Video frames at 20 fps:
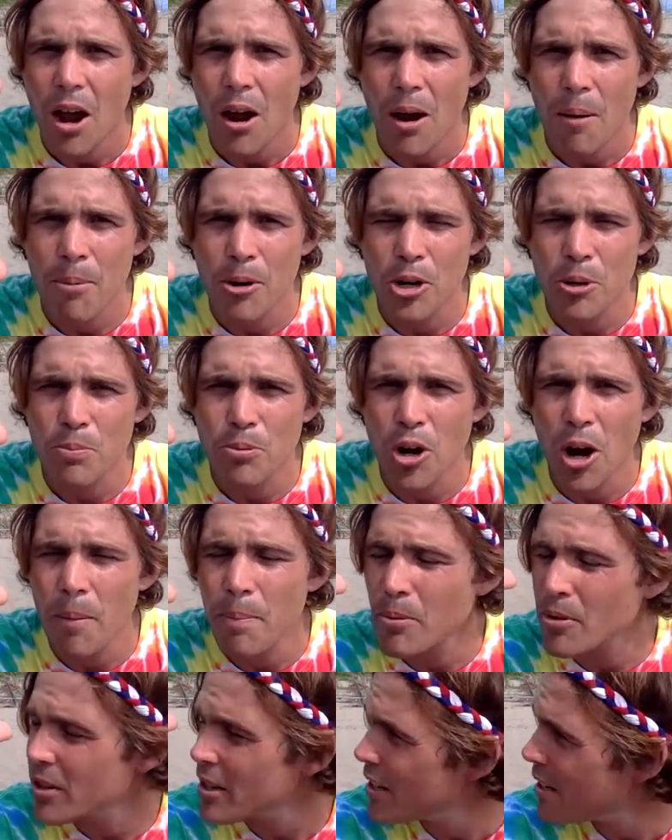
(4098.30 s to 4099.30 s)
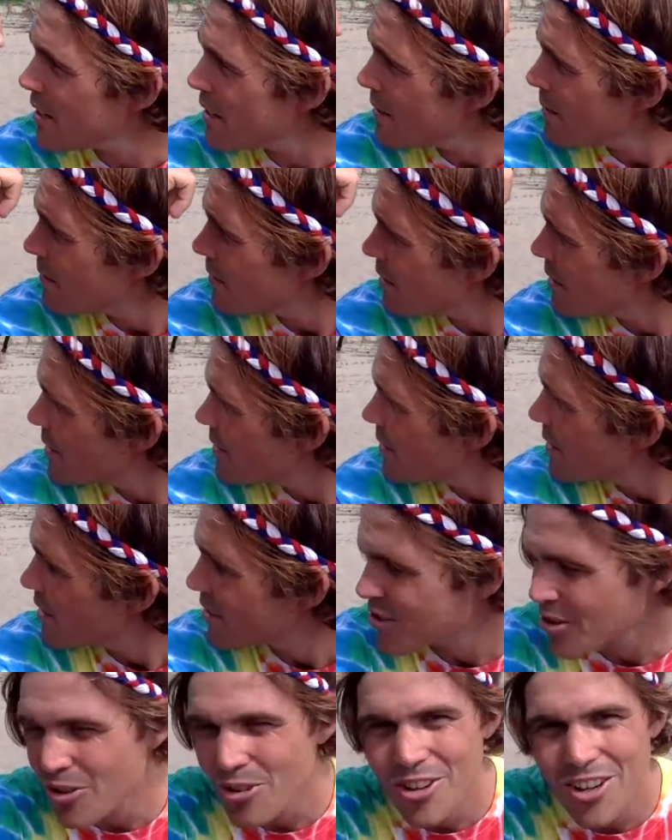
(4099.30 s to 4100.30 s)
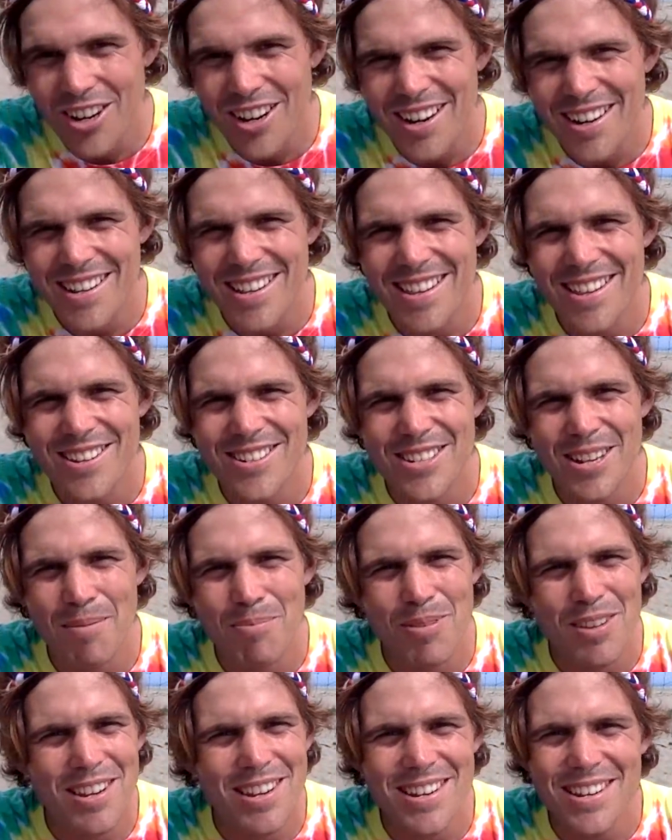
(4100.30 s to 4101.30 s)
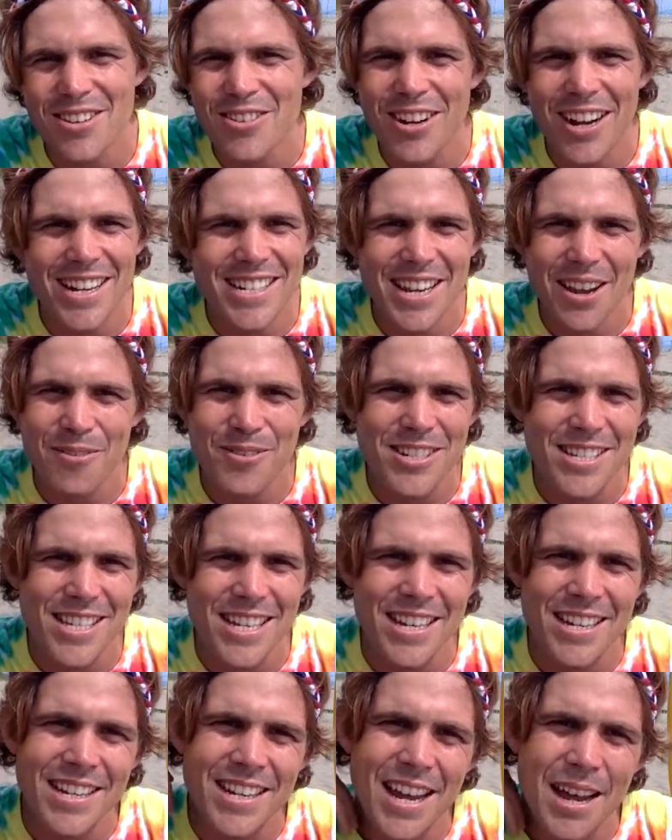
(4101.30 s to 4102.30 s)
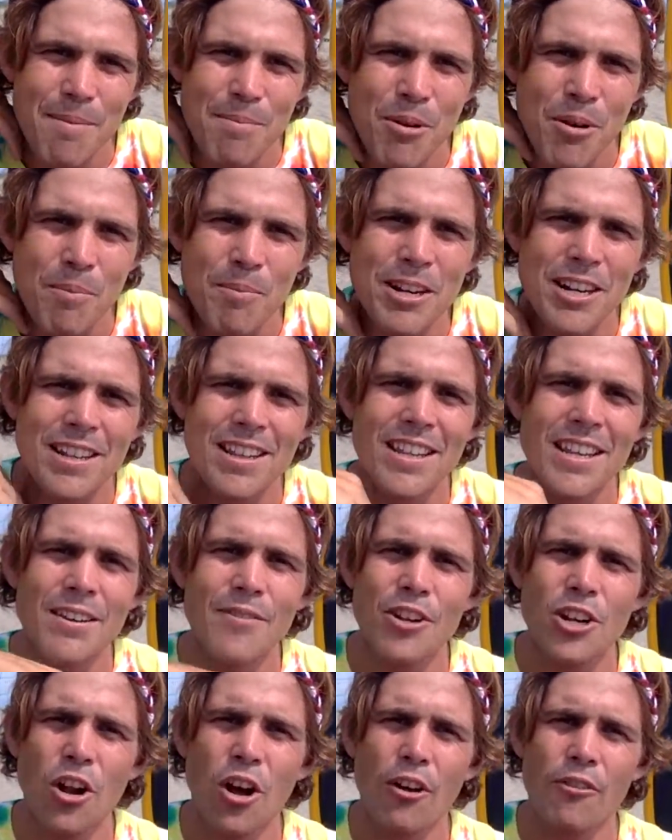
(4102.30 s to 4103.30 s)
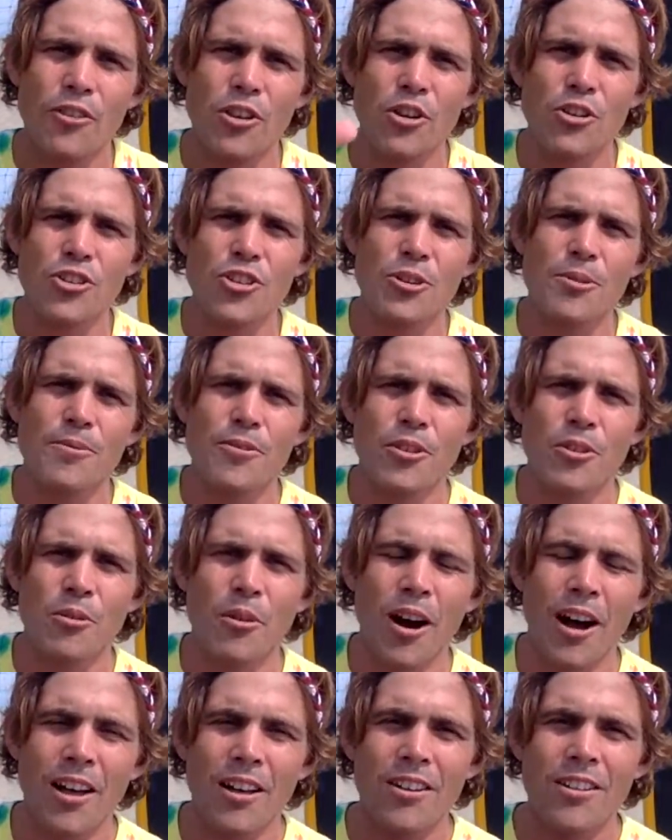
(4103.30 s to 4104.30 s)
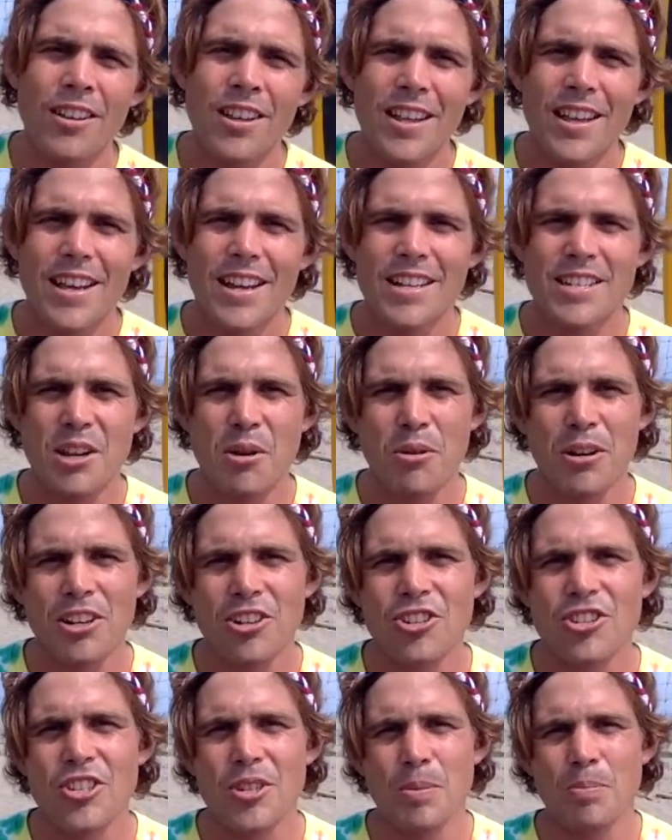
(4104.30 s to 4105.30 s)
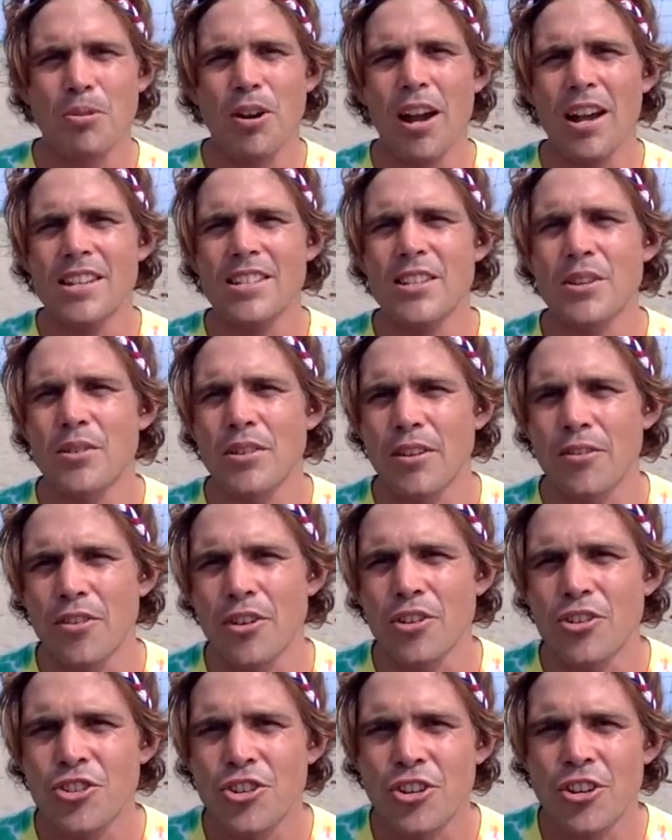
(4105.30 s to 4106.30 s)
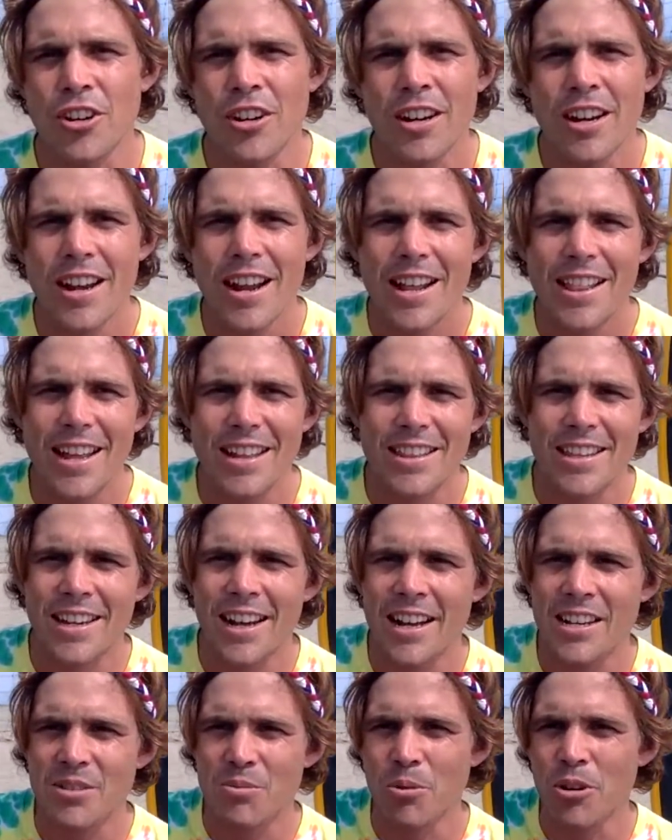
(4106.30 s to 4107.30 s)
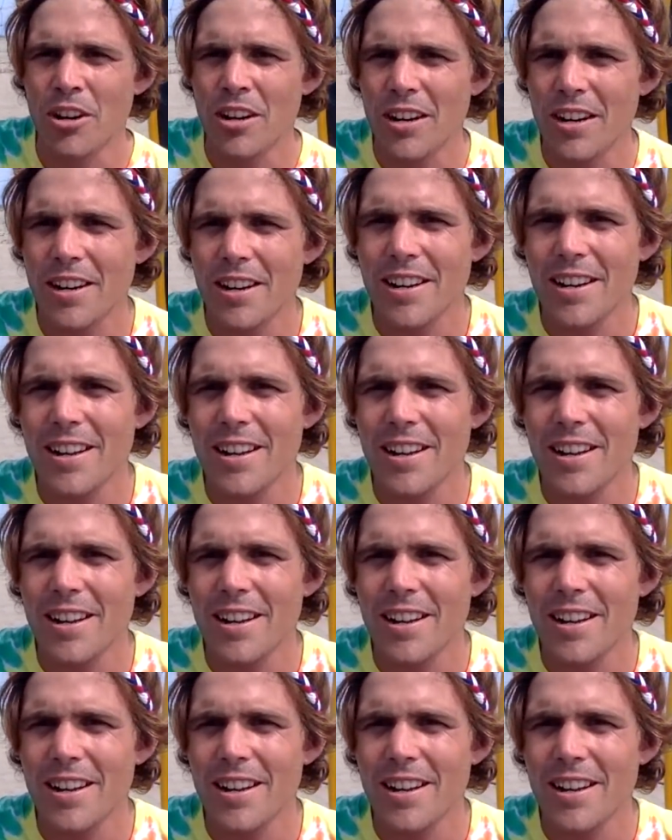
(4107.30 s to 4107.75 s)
About our property, it's all good. There's something you guys haven't seen yet, but I'm going to leave it off YouTube for a while because I want to just surprise you in the future that the guys work.